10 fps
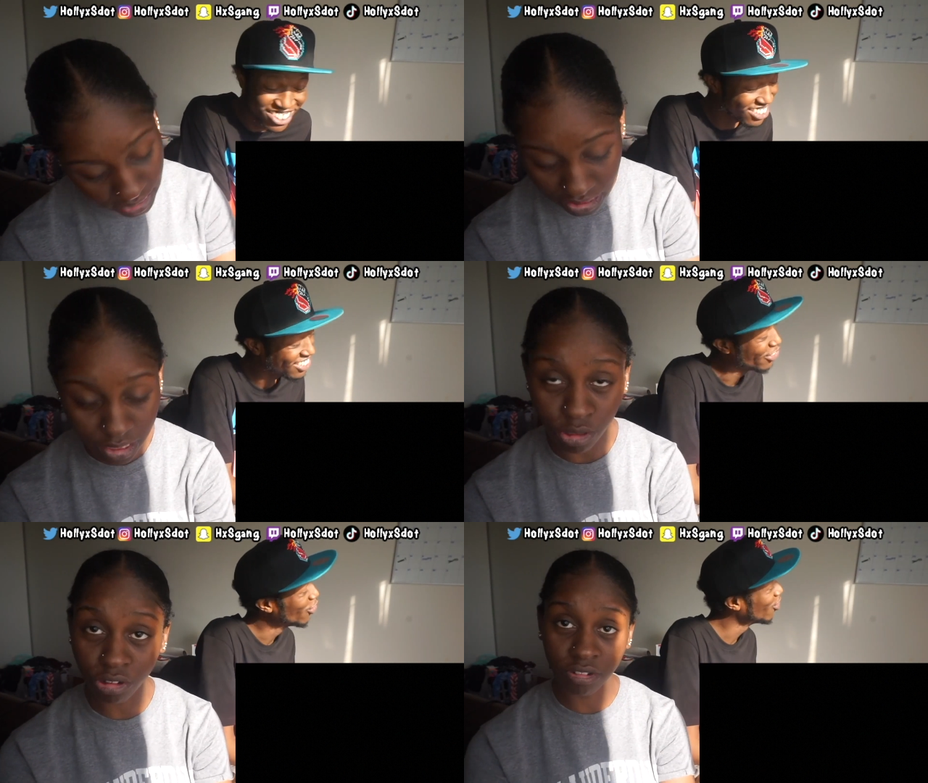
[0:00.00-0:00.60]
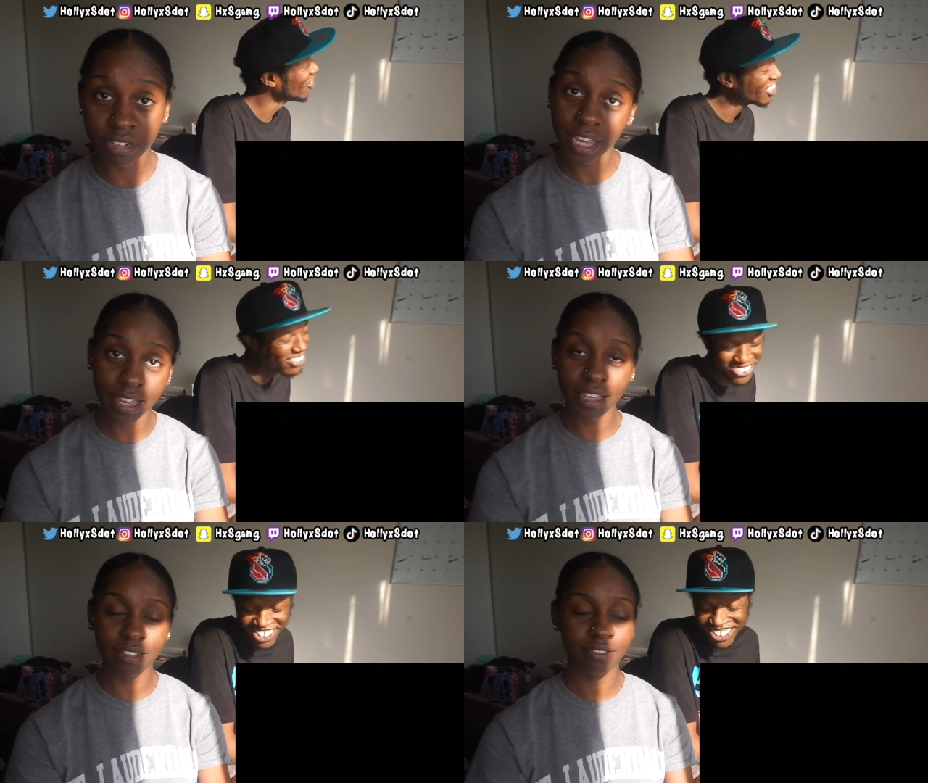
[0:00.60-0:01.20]
Speaker 1: engine, no,
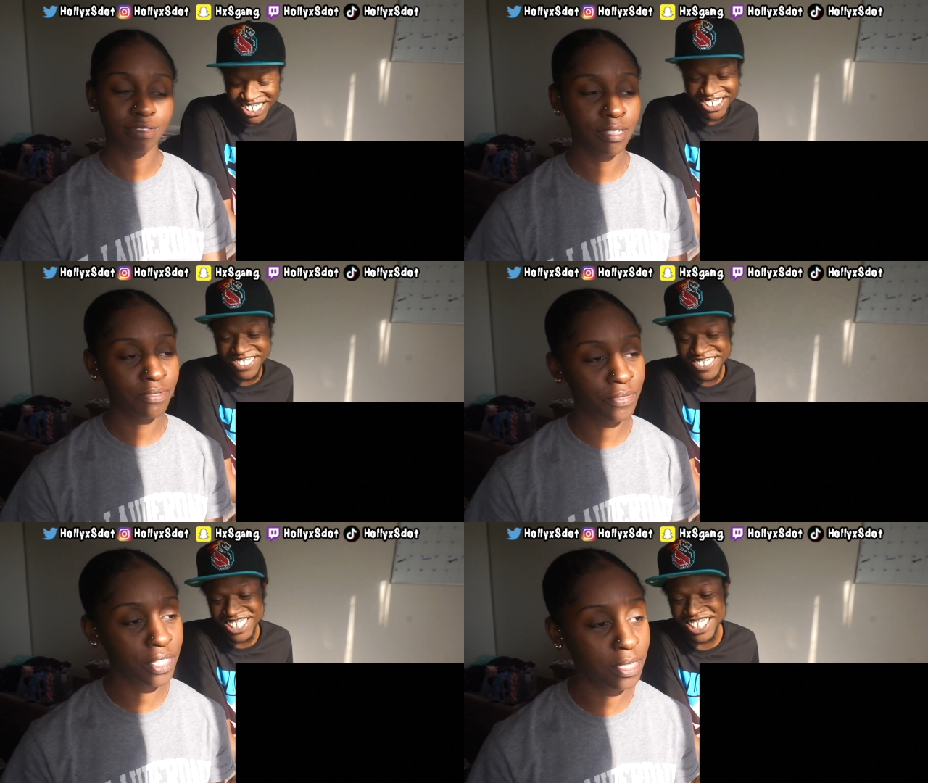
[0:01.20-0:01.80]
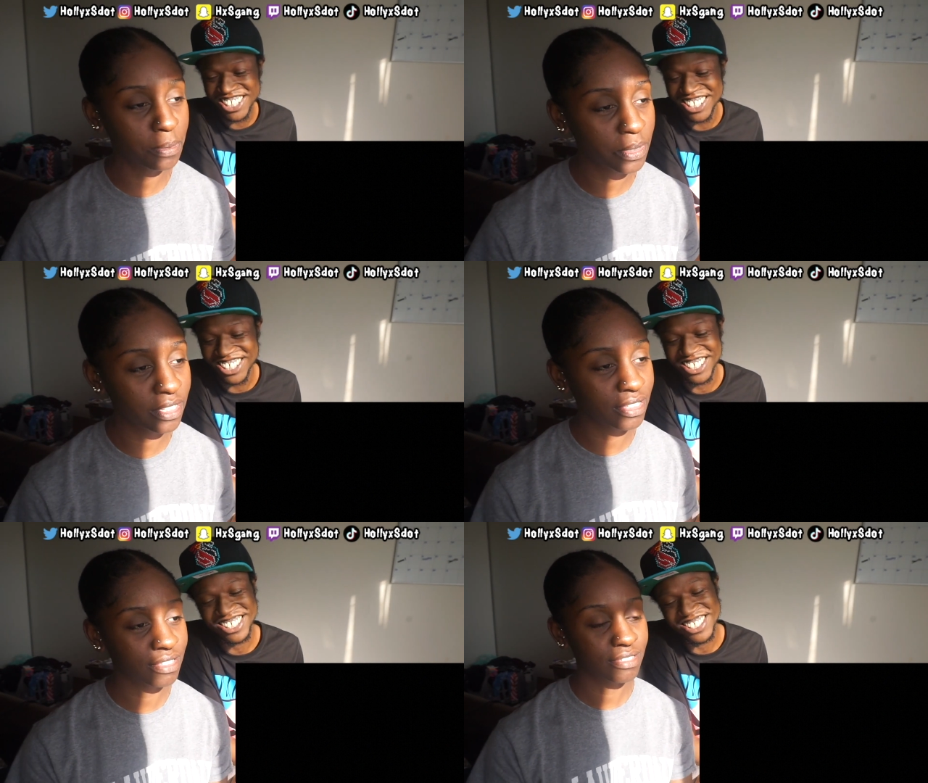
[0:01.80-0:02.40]

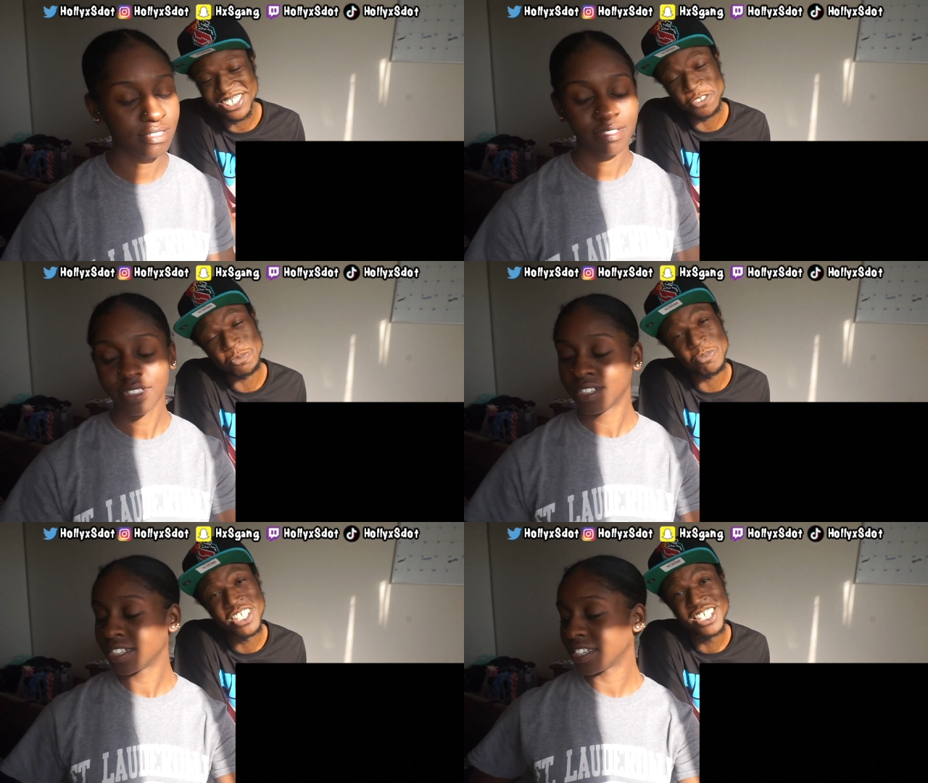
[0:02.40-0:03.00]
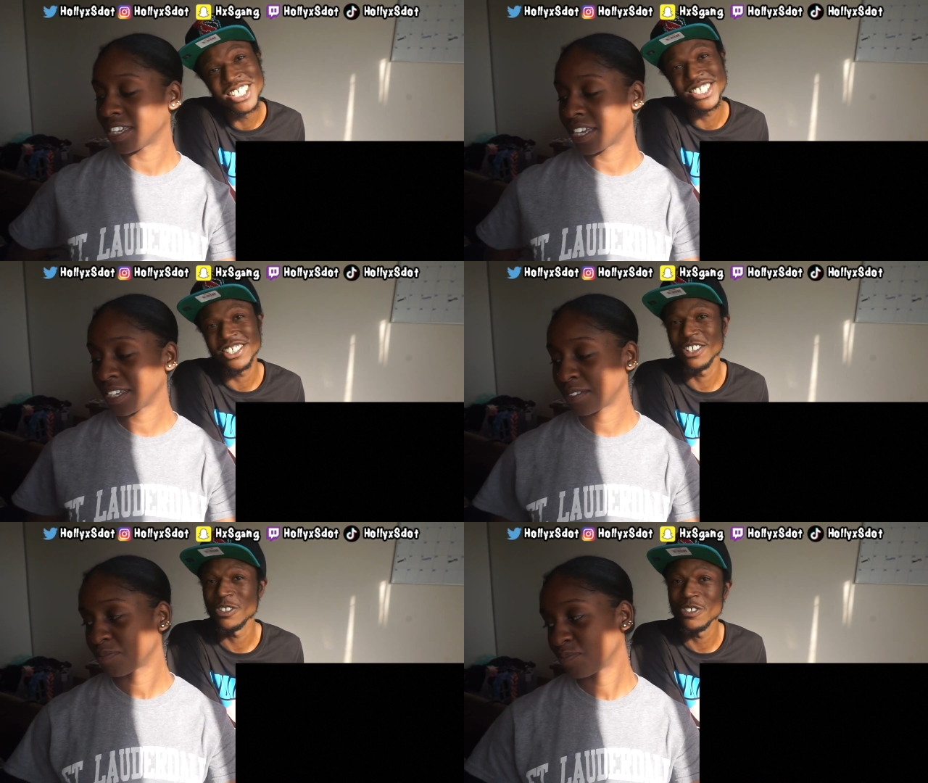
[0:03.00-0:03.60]
okay?
Speaker 2: Yeah. yeah.
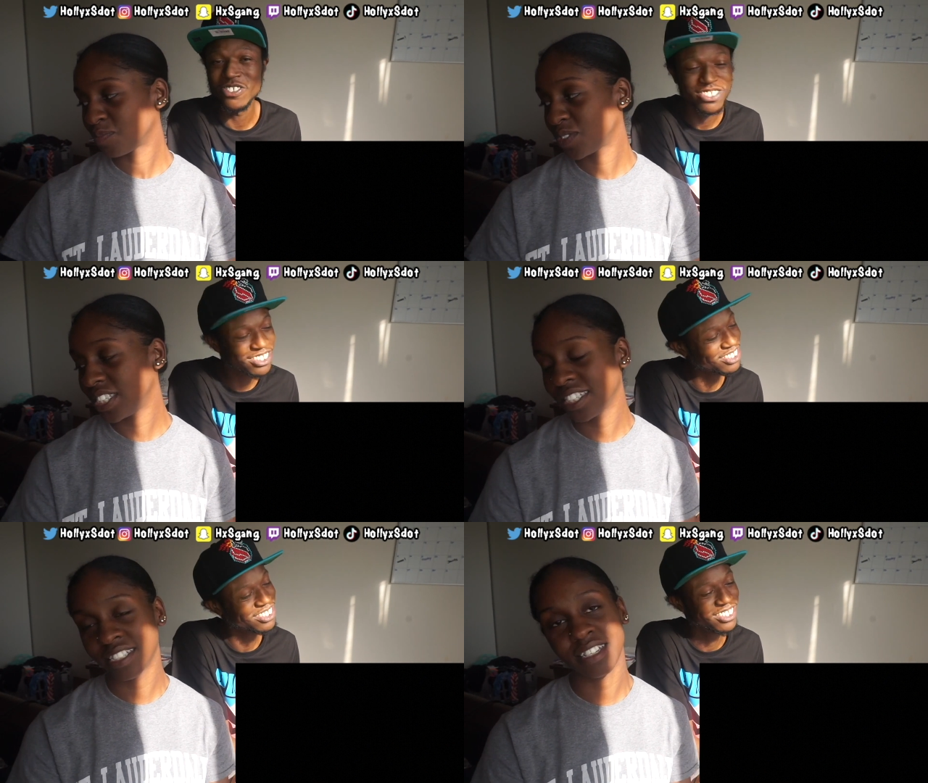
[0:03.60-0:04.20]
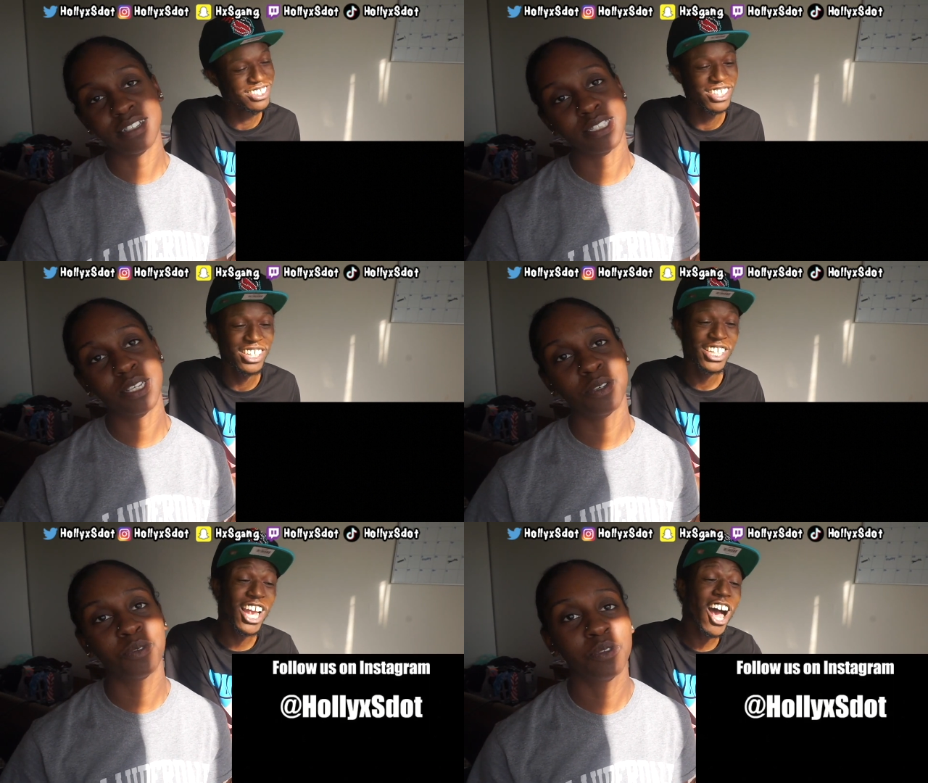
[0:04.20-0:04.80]
So. Yeah, y'all. So
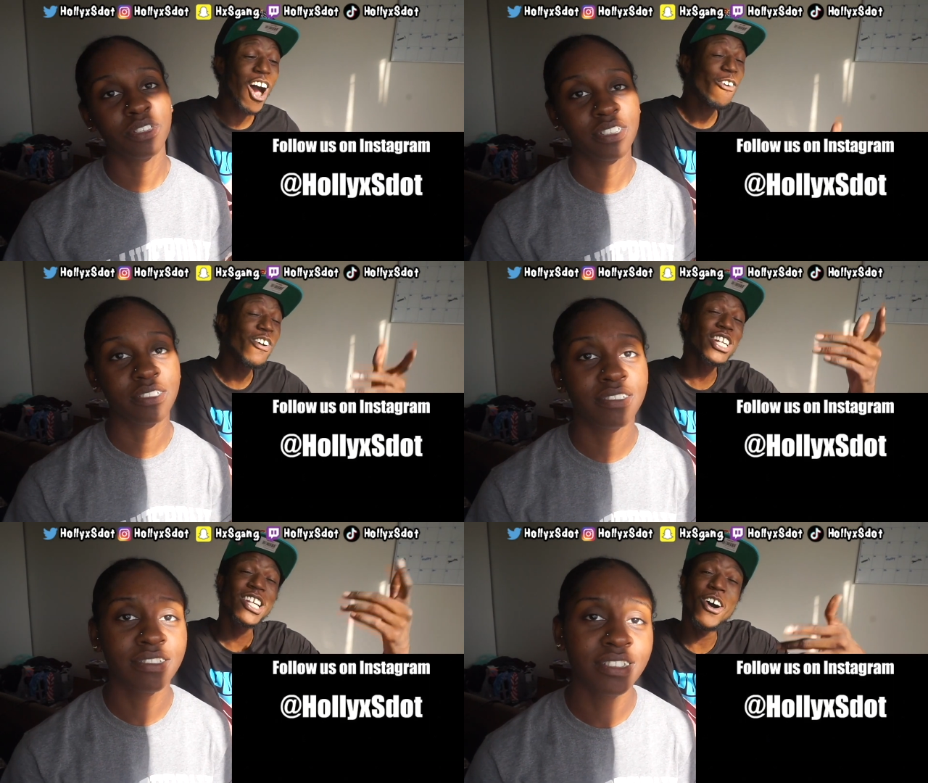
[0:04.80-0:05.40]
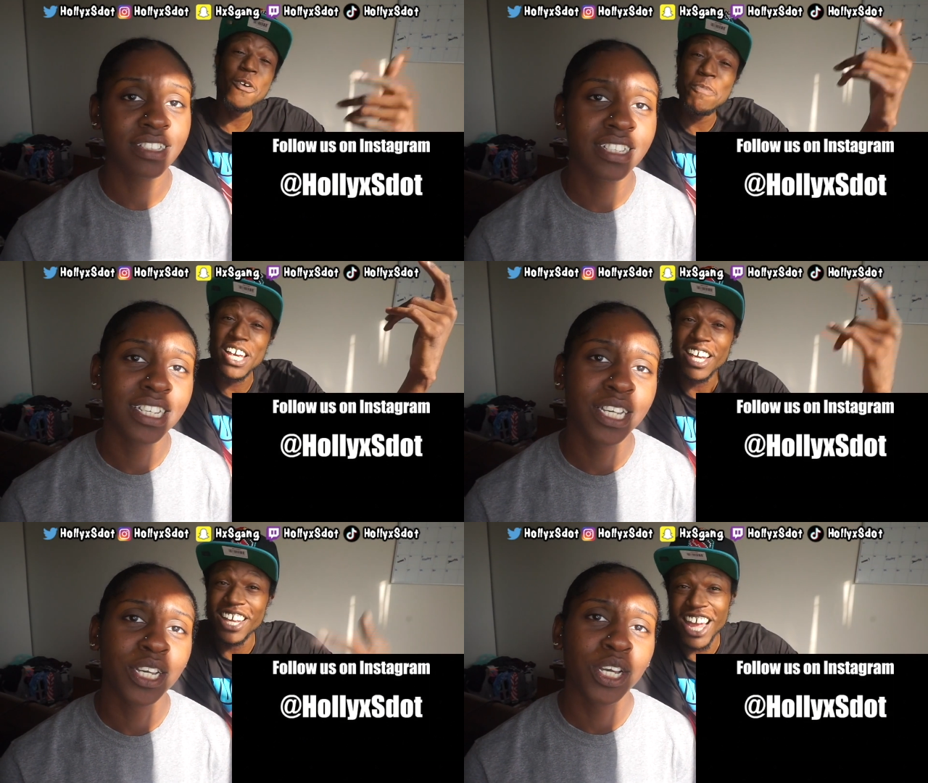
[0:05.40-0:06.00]
y'all already know,
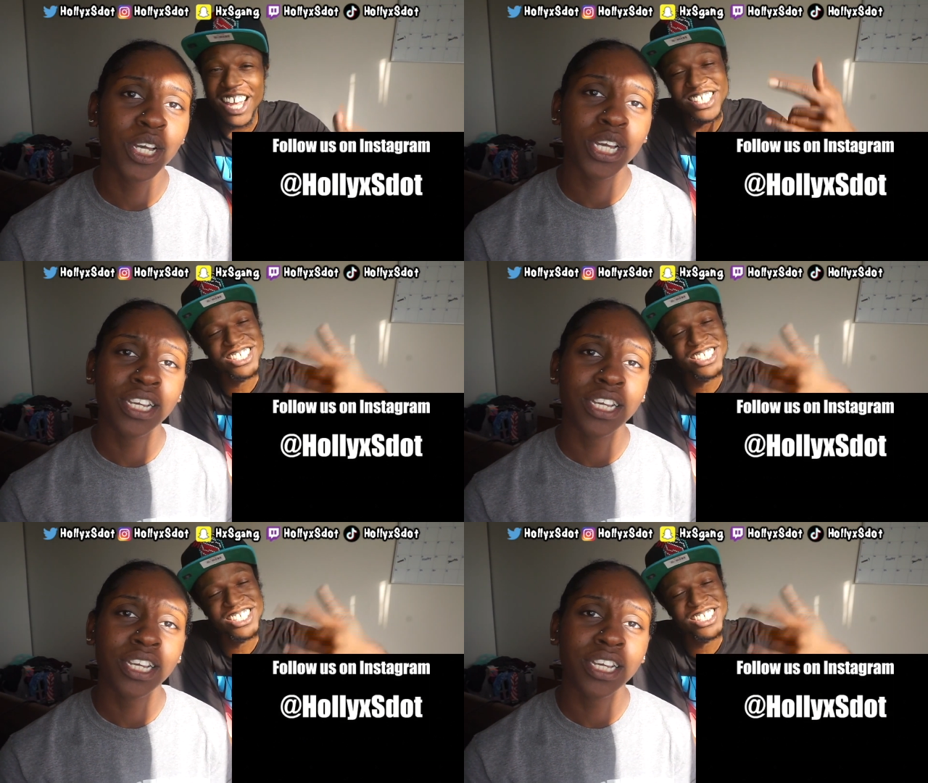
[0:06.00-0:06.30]
man. Gang